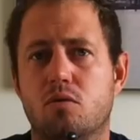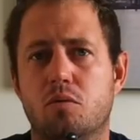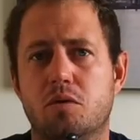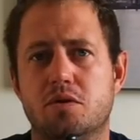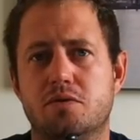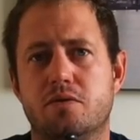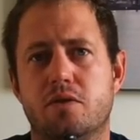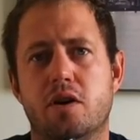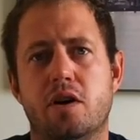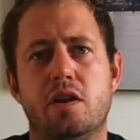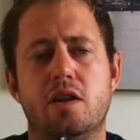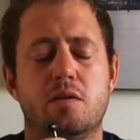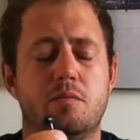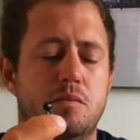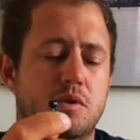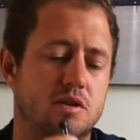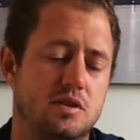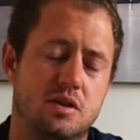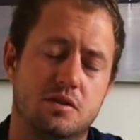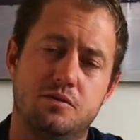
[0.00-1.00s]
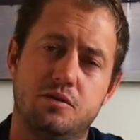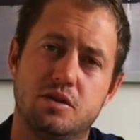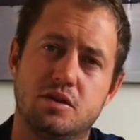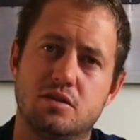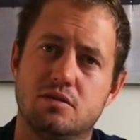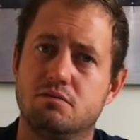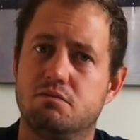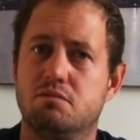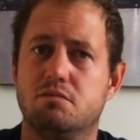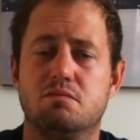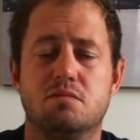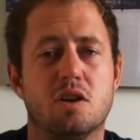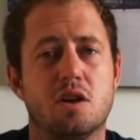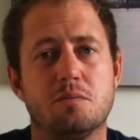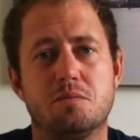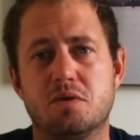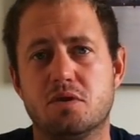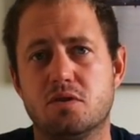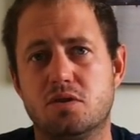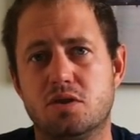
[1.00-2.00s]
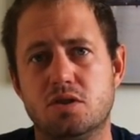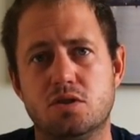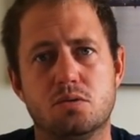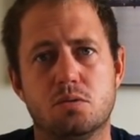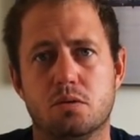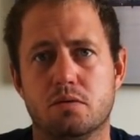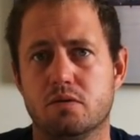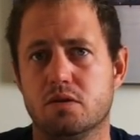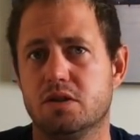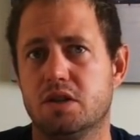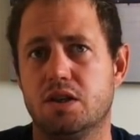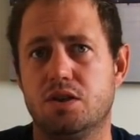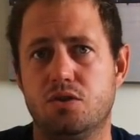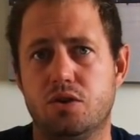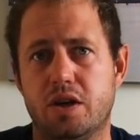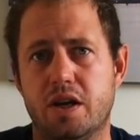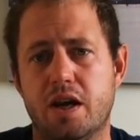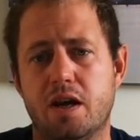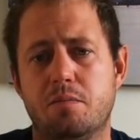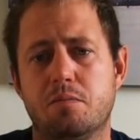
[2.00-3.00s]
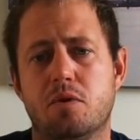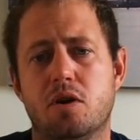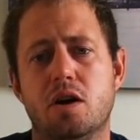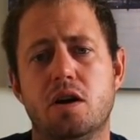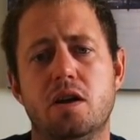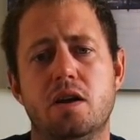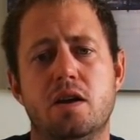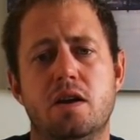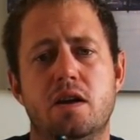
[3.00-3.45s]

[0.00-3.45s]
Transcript: always find them. There's different types of T swivels that you can buy,